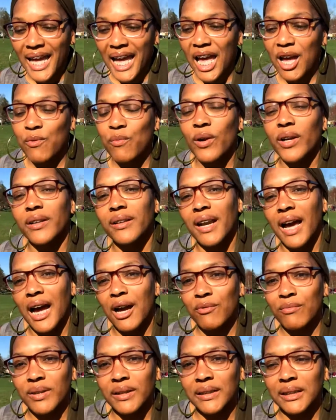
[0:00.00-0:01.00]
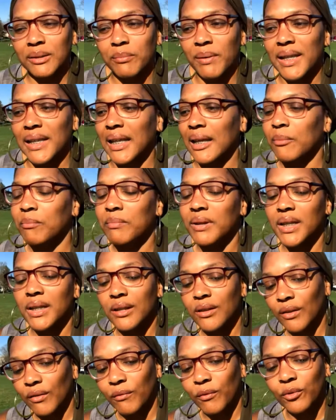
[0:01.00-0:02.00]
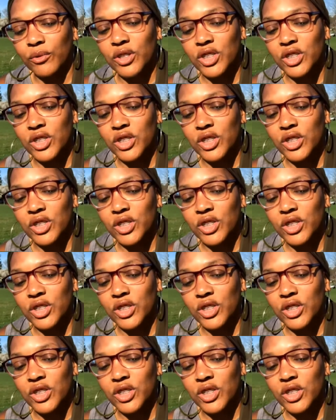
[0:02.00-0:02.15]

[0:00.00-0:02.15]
and we're not really making meaningful